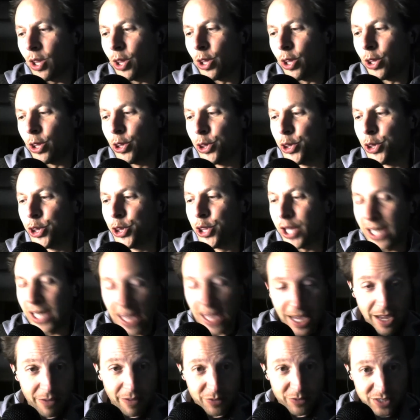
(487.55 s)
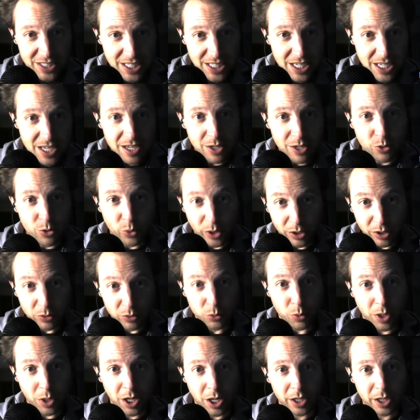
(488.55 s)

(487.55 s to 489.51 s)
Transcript: The KFC Grill'd one,